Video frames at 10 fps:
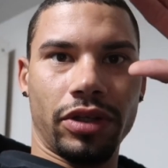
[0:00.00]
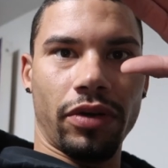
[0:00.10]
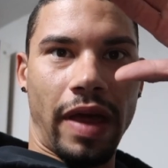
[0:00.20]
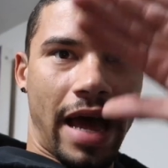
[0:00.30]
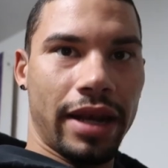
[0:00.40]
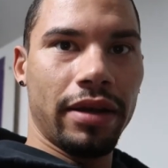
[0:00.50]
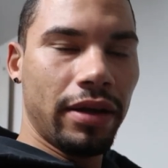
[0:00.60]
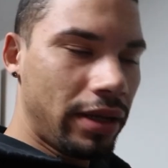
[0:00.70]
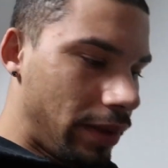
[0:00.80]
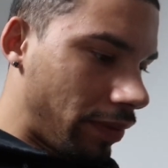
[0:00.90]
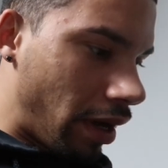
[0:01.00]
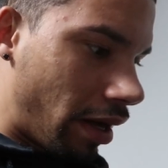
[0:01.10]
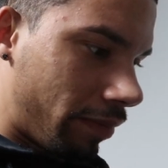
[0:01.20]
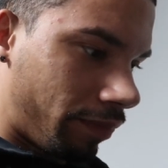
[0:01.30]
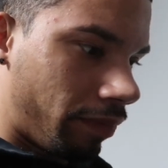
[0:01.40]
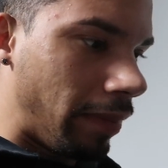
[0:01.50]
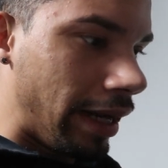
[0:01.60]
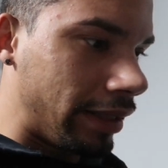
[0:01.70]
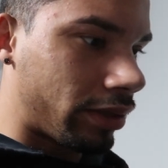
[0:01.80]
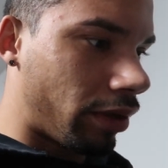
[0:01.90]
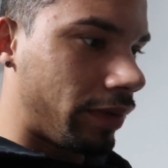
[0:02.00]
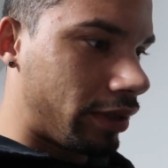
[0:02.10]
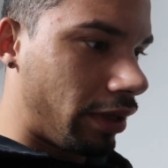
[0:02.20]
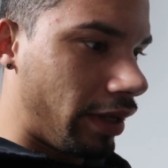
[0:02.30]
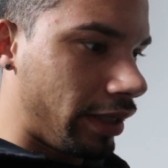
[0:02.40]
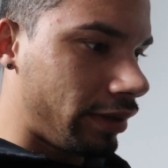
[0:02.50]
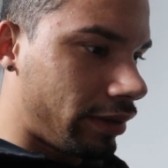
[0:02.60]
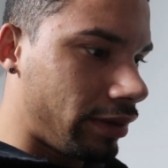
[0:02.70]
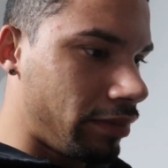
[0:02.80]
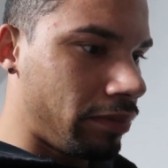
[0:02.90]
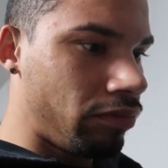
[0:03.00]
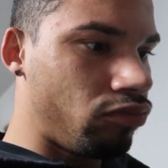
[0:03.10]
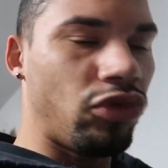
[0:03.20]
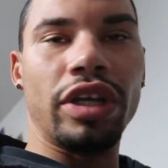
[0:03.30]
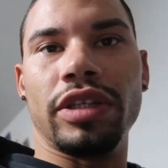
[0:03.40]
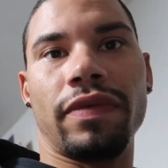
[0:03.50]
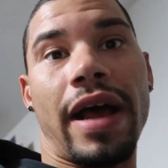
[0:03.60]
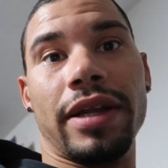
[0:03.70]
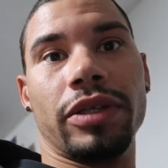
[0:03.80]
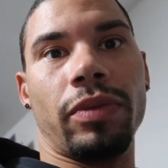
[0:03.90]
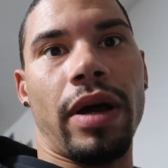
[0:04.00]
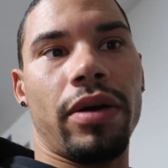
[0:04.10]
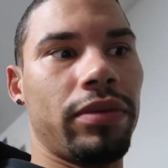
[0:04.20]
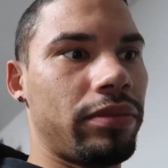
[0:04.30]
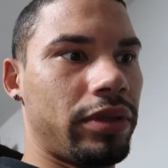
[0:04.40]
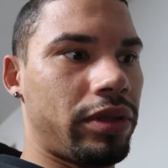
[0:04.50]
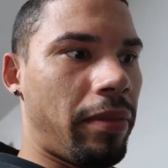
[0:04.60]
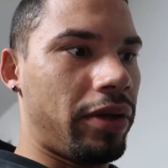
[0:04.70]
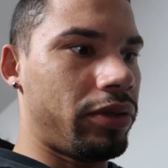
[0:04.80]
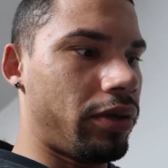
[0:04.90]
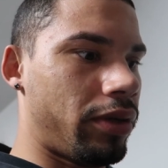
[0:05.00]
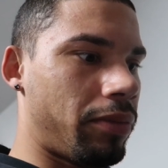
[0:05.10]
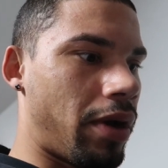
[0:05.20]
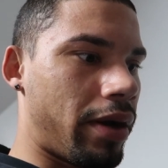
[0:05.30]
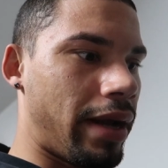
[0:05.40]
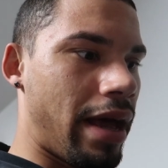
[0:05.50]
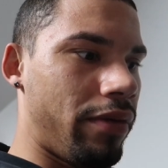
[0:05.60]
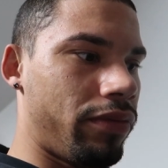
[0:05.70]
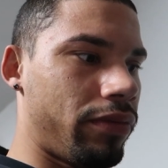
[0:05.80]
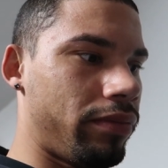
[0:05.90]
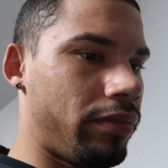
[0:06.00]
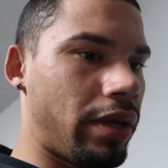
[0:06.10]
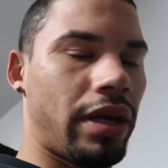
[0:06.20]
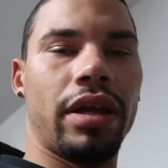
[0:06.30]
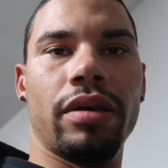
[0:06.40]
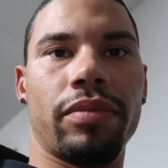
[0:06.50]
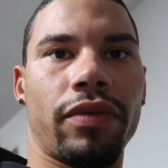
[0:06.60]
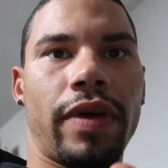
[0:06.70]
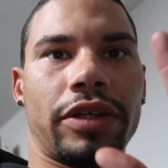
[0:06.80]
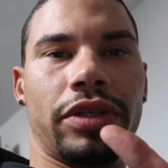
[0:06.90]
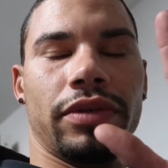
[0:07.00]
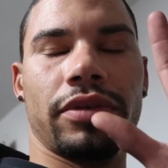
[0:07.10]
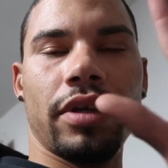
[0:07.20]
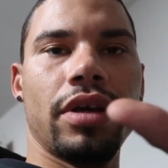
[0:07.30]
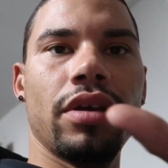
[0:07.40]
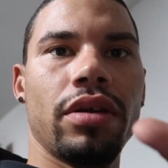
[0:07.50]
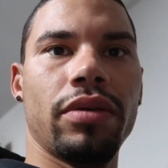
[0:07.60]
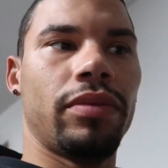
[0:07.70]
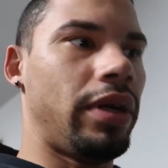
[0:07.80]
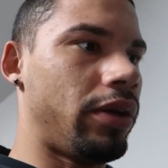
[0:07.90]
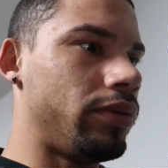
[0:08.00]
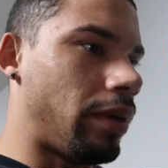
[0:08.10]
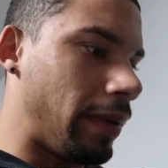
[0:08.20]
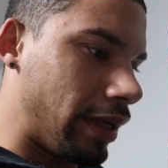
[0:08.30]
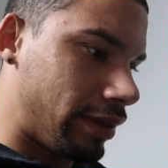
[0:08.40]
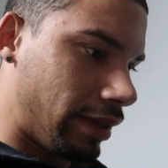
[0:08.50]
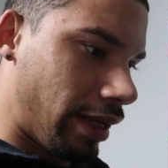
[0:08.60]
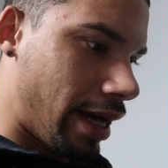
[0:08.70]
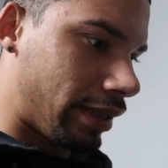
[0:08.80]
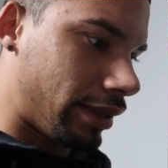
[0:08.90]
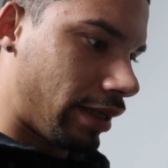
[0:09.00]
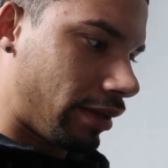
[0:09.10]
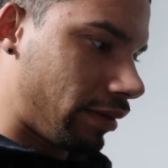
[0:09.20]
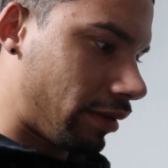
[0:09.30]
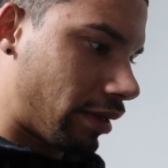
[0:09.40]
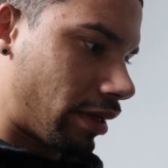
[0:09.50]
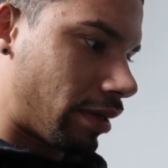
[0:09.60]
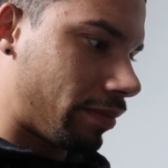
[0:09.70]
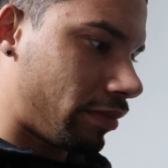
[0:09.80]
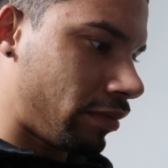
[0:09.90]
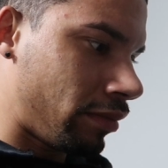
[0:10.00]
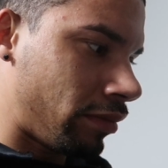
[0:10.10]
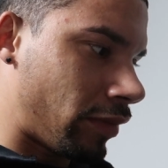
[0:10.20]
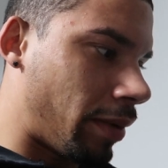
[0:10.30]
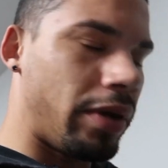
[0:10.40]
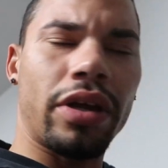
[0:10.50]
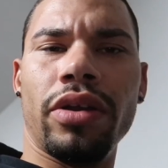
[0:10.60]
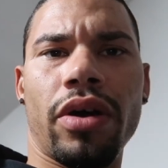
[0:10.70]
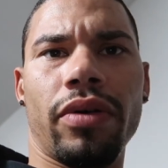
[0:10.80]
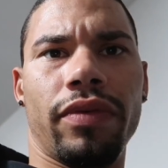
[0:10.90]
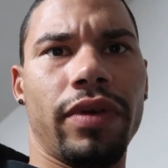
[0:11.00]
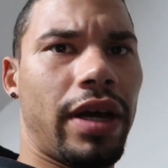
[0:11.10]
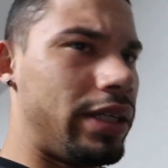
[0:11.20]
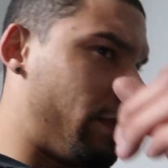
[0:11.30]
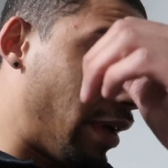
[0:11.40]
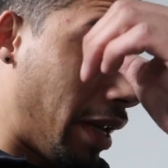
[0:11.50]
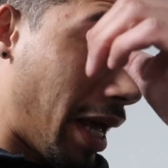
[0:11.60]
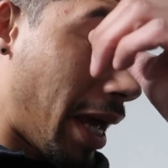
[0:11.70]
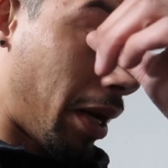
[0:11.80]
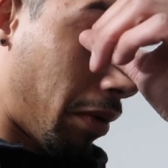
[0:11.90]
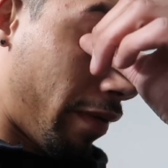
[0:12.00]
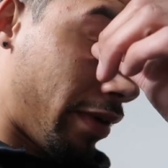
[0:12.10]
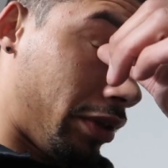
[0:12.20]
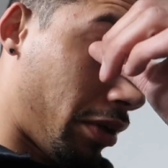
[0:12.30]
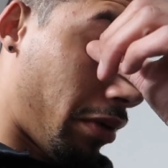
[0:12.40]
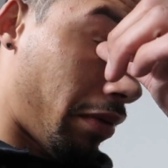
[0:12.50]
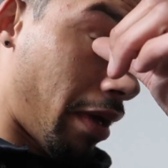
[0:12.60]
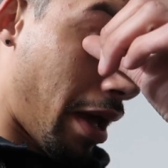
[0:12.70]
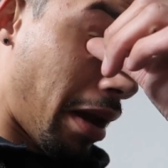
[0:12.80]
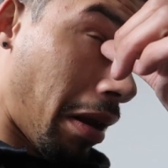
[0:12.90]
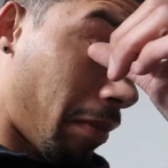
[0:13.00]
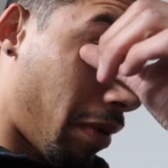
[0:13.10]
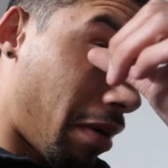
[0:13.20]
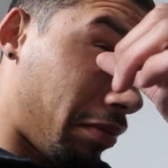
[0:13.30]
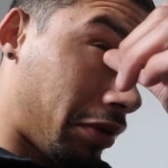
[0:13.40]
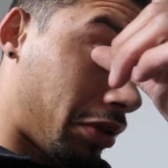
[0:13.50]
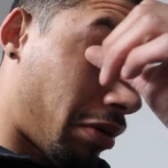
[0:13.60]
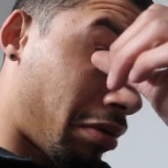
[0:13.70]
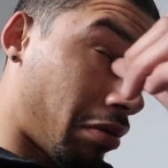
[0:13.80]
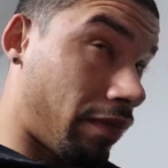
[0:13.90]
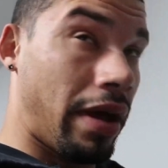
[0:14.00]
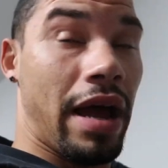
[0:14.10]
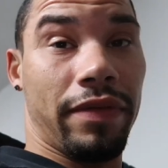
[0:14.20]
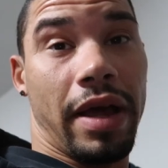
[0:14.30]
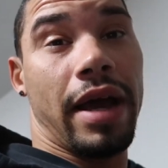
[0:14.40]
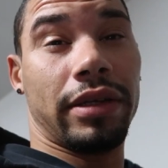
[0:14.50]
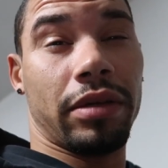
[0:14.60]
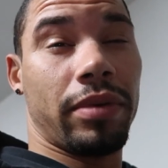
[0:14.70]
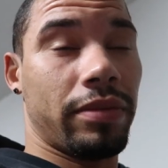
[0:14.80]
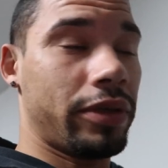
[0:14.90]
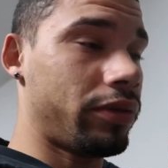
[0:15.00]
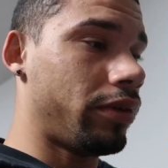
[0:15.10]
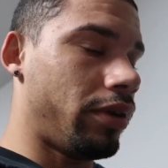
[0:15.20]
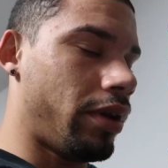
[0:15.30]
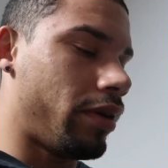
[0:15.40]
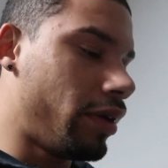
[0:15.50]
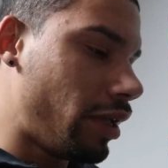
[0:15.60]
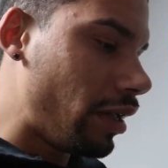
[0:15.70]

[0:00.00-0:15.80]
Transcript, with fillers: sure that uh, mating surface to this is flat as well, just to make sure we're not gonna have like any imperfections when it goes up against the gasket. Um, I'm gonna know if you guys have done that or if I should do that. I probably should. If I have to ask, I probably should, you know.